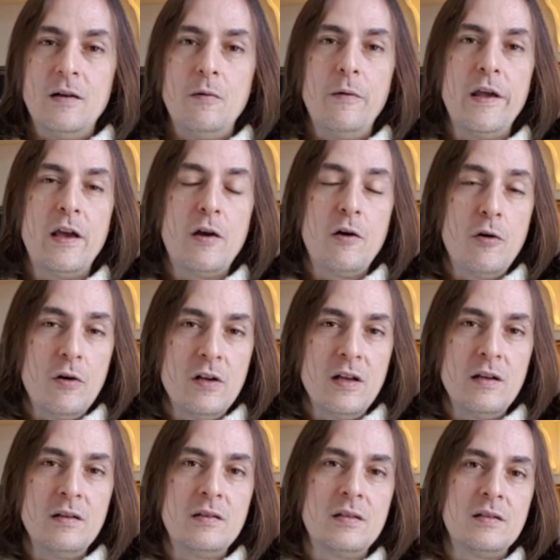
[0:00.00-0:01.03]
We
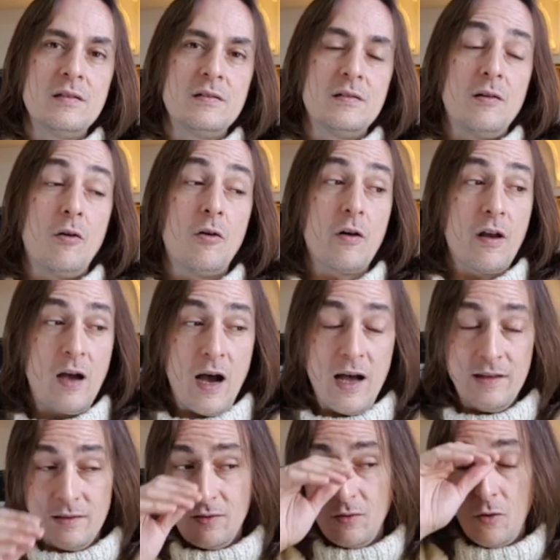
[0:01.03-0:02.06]
couldn't or
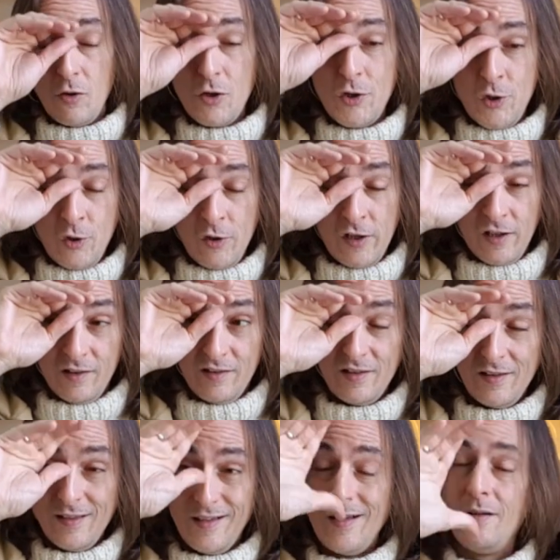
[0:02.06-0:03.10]
can't or shouldn't
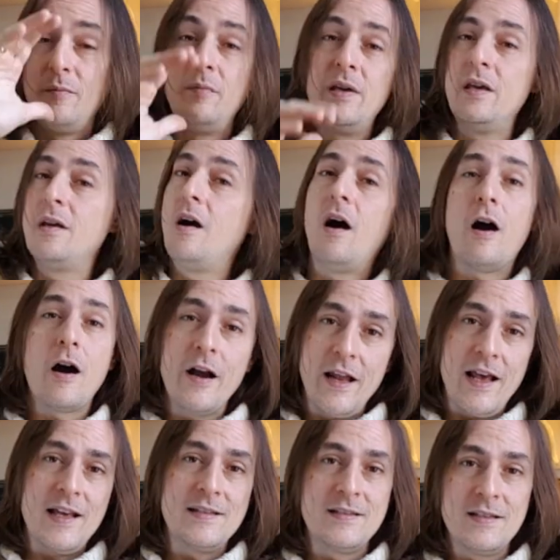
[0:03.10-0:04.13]
be hard
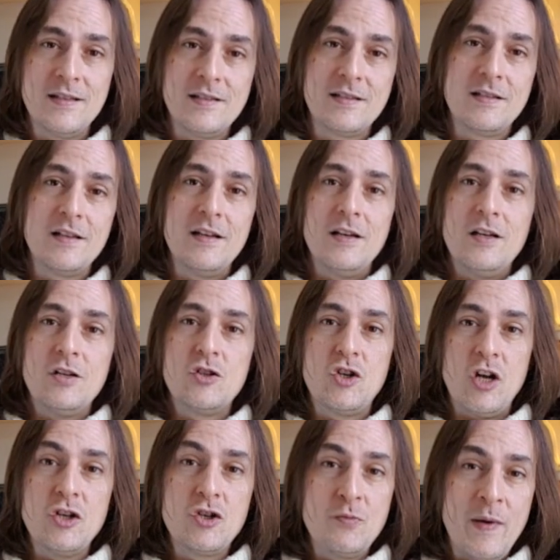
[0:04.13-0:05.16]
asses,
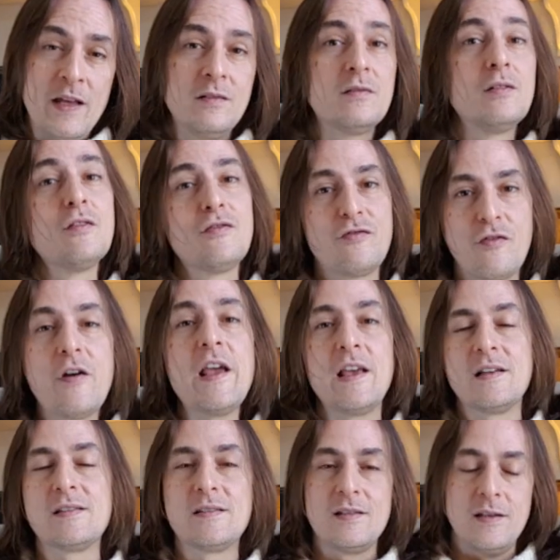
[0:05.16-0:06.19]
judgmental
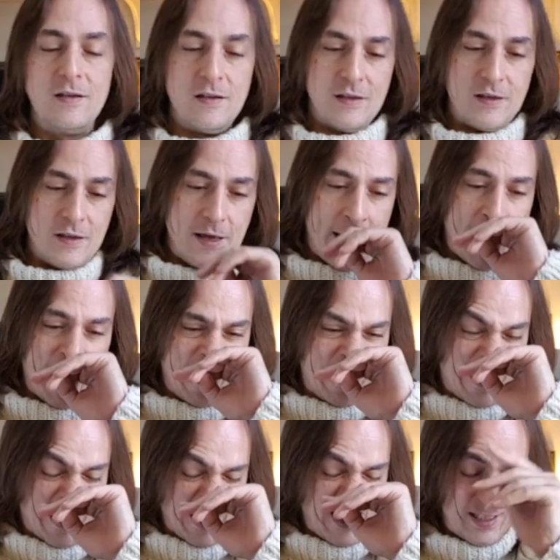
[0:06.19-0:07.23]
freaks
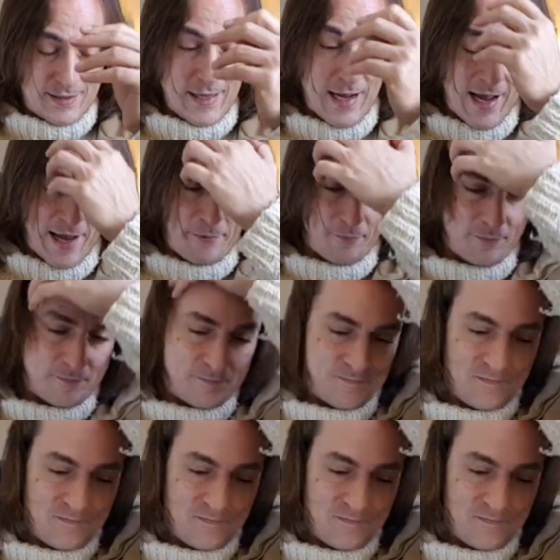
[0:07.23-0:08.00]
at this time.